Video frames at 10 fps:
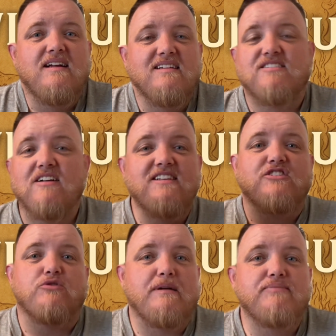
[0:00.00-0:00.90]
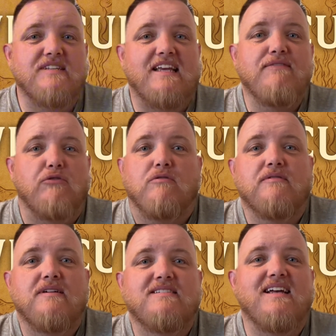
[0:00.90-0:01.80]
It's not that shrimp's evil.
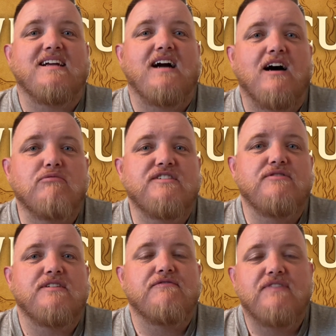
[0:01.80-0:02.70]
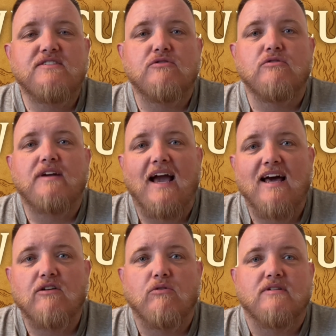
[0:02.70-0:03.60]
It's that God was using physical
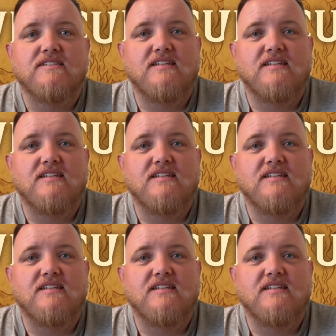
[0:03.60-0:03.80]
categories